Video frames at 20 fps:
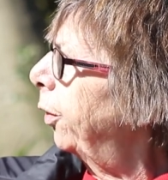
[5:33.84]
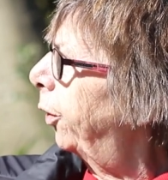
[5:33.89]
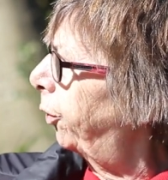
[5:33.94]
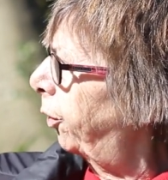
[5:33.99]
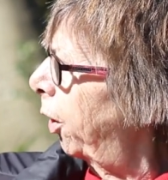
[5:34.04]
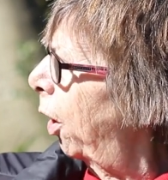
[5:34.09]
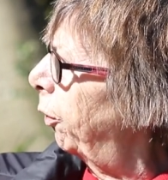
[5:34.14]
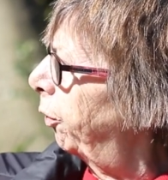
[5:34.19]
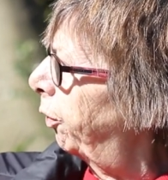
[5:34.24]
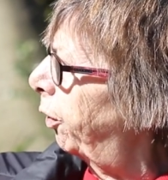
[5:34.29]
the
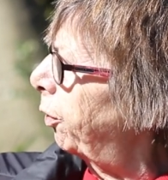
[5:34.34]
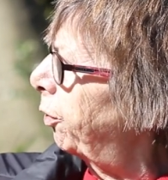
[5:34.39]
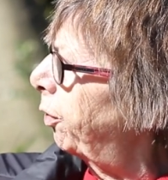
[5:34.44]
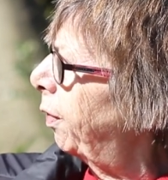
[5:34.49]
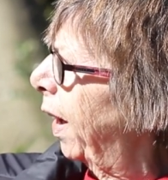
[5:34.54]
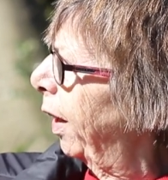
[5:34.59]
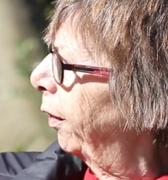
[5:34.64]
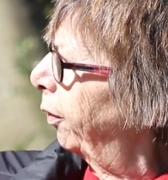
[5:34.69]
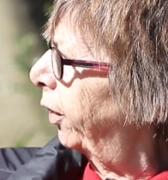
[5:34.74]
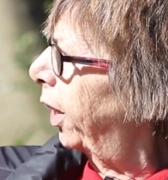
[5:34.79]
chances of
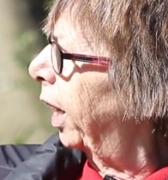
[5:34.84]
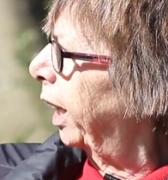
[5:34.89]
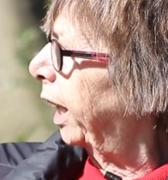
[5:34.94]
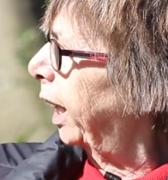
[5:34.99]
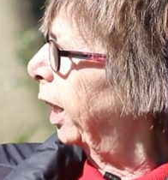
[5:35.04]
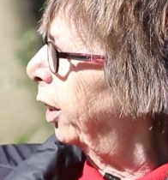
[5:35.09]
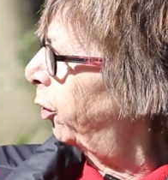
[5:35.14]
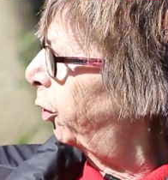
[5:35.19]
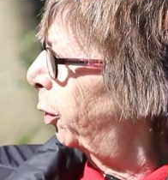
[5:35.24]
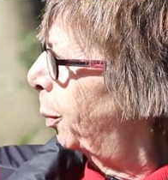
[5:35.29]
fans getting
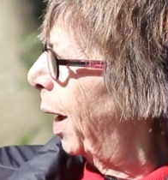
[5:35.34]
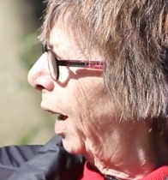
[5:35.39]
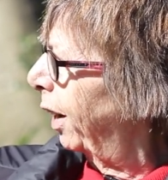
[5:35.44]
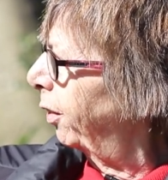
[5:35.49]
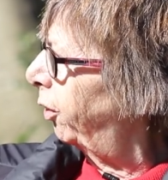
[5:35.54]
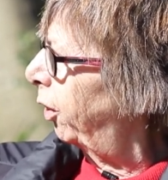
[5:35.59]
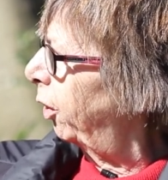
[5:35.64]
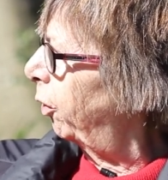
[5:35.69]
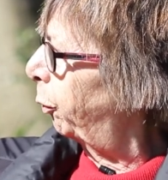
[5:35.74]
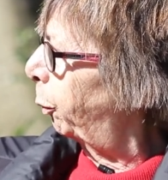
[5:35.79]
into
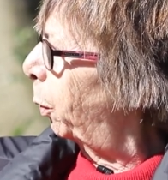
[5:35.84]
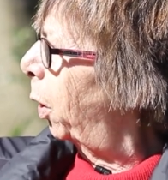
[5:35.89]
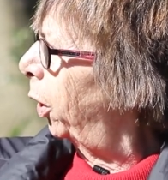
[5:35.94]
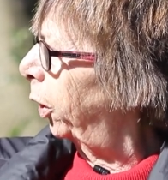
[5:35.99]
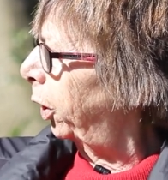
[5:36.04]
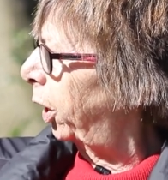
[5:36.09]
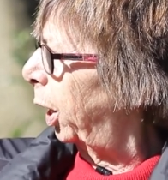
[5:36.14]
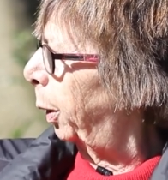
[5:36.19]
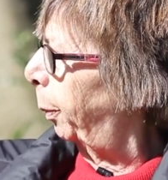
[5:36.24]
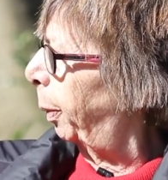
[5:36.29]
matches
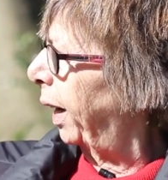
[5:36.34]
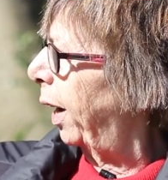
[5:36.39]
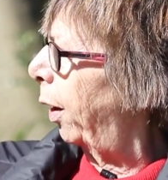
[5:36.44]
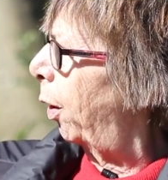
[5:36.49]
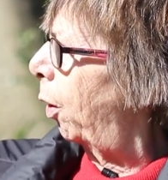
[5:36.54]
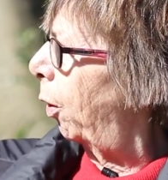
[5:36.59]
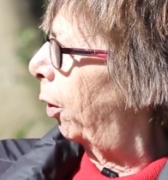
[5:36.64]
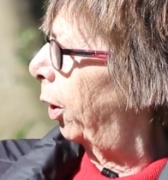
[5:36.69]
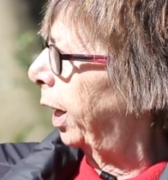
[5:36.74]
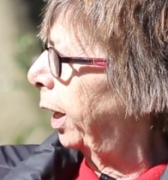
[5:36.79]
weren't going to be
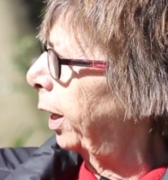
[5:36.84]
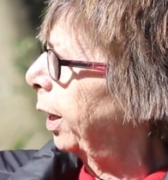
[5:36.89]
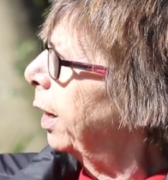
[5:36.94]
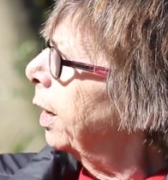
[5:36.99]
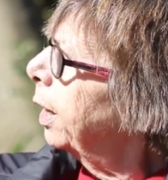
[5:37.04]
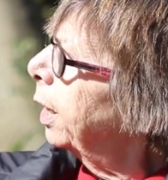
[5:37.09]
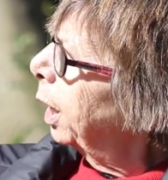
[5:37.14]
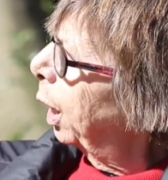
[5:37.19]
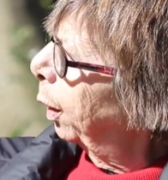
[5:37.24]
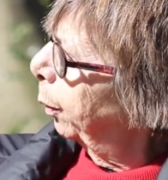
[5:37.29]
high.
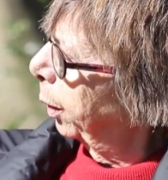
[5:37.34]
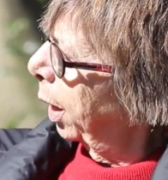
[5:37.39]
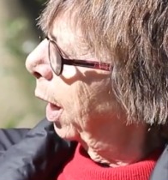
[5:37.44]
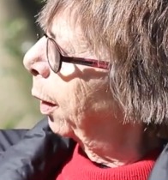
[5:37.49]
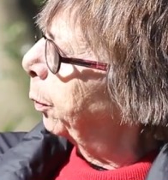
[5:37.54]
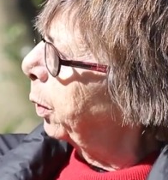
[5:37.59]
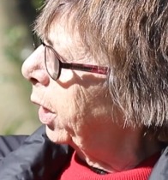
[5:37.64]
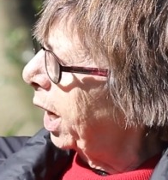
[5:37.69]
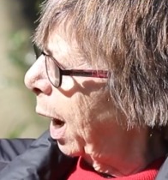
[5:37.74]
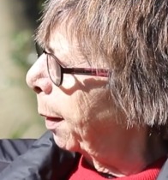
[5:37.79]

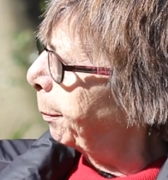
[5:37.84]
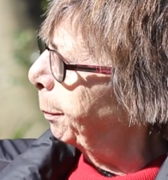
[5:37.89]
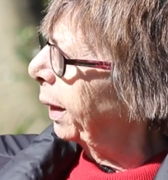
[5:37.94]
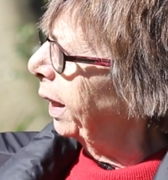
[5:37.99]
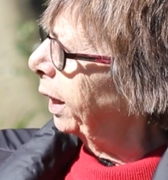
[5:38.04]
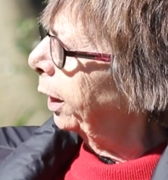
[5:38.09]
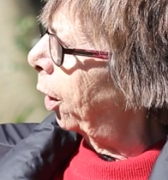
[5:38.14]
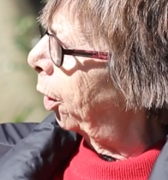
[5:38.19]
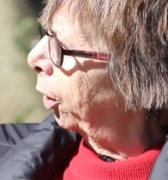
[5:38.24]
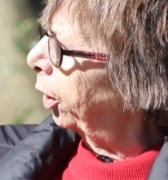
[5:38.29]
And we had
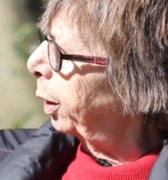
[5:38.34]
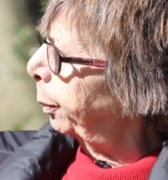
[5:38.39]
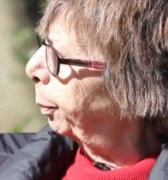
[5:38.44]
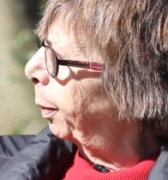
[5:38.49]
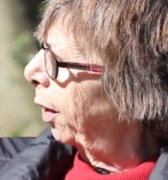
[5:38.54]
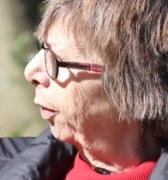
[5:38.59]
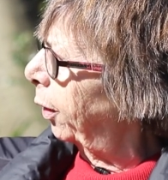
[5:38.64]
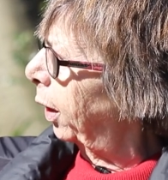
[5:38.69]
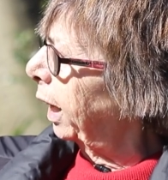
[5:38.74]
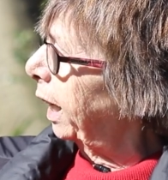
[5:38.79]
been guided
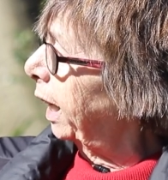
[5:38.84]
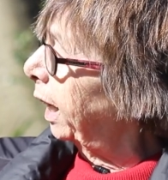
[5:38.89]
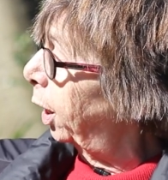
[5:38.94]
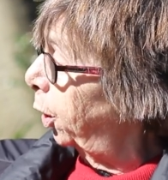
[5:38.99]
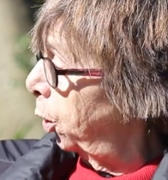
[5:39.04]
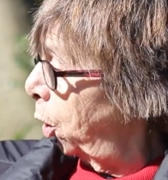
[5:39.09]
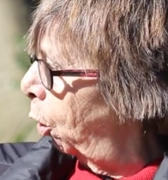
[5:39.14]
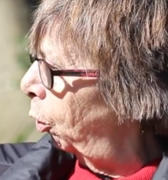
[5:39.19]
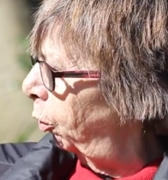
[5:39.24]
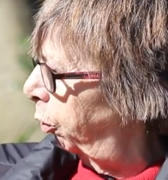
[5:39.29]
by the league
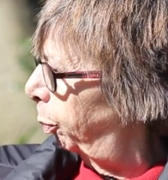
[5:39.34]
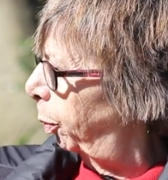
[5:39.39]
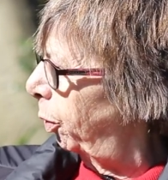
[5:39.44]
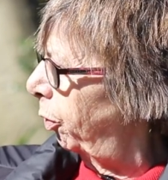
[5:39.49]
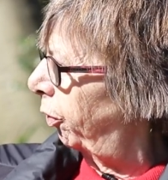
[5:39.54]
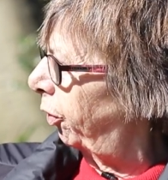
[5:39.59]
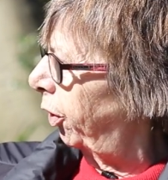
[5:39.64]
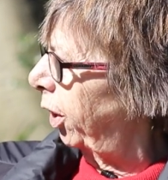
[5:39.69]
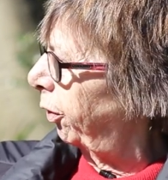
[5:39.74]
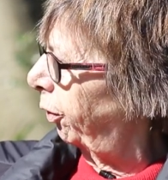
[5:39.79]
not to
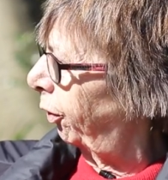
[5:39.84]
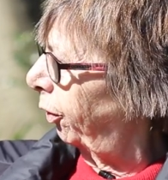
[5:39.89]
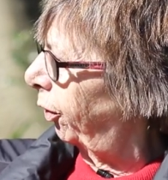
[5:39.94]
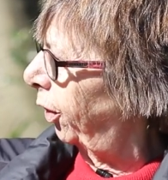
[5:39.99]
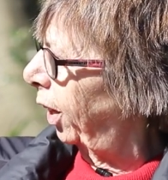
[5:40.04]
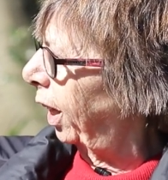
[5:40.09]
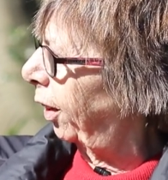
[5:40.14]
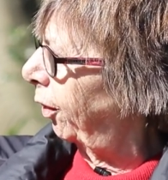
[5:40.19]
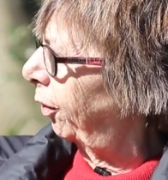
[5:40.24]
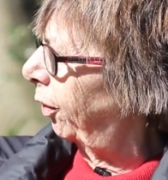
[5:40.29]
put season
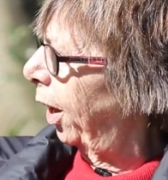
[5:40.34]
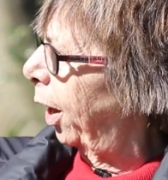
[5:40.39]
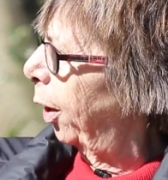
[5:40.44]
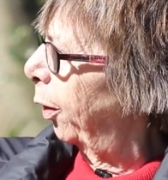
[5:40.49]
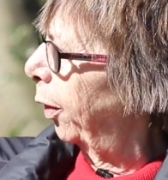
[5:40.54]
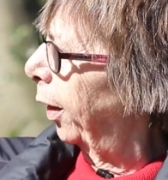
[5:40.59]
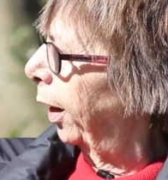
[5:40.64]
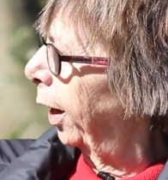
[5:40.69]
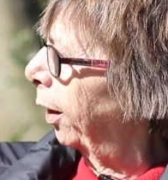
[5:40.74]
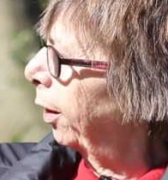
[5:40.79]
tickets
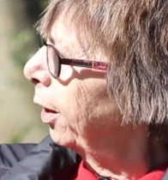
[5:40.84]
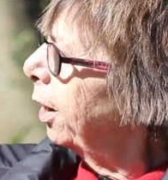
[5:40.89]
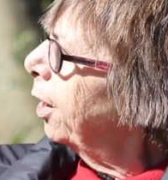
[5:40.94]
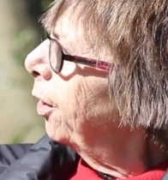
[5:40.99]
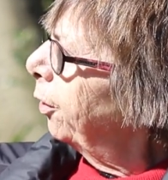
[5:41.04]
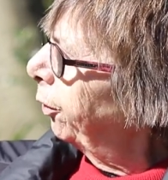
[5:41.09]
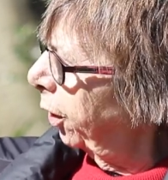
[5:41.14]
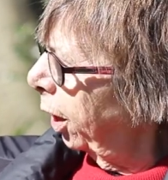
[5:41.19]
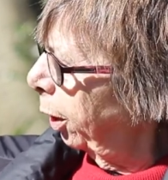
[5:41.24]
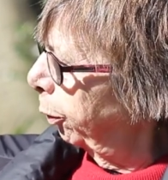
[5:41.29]
out there. Yep.
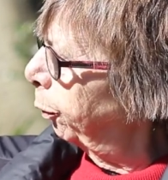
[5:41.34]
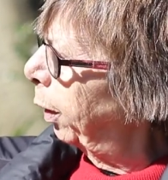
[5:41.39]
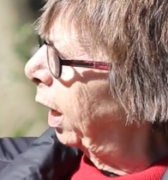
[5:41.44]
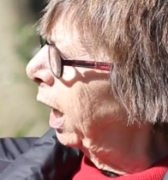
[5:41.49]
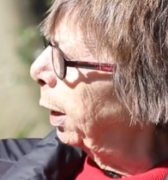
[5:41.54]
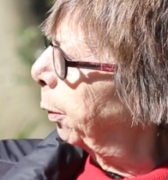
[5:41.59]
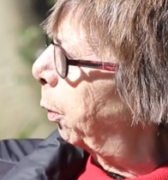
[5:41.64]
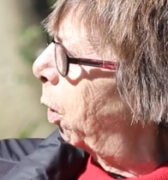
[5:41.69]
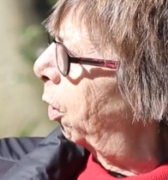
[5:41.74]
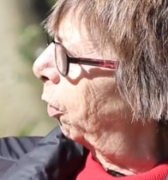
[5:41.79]
So it
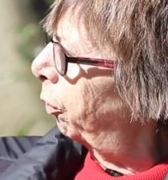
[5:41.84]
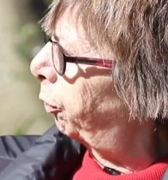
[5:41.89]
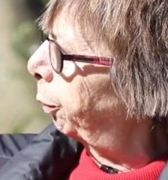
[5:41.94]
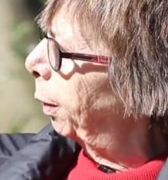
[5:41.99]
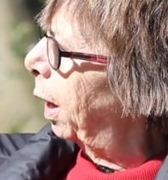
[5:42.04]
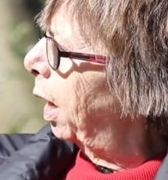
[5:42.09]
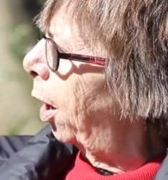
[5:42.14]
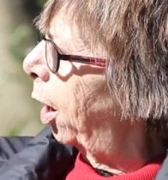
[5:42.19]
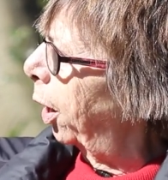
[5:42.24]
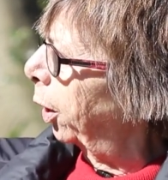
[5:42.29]
really was
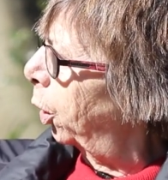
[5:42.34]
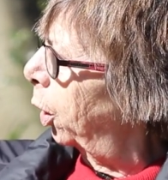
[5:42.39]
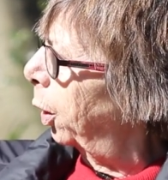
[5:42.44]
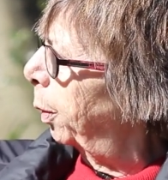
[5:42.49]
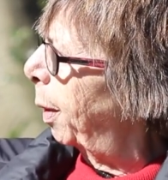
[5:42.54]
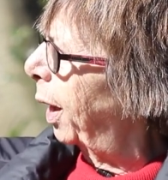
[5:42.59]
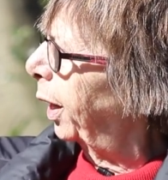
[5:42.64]
relying on the